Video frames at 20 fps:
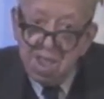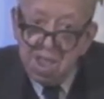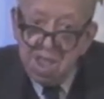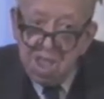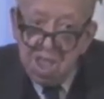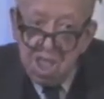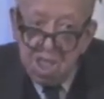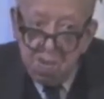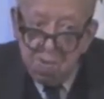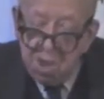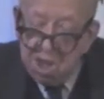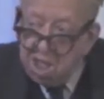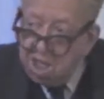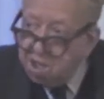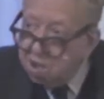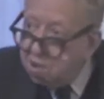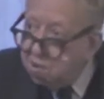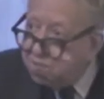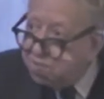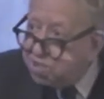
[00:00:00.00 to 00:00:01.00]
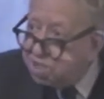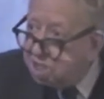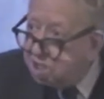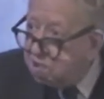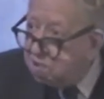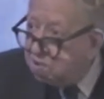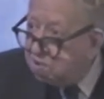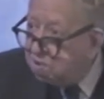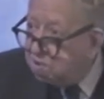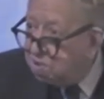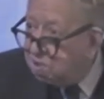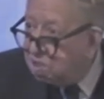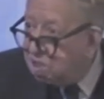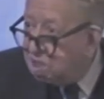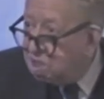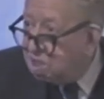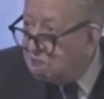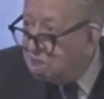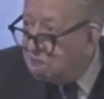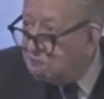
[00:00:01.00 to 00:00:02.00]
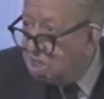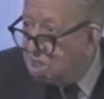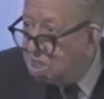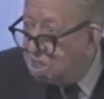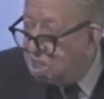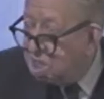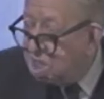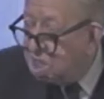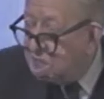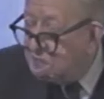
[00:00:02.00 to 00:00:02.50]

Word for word: But uh, the film so. would be marvelous with all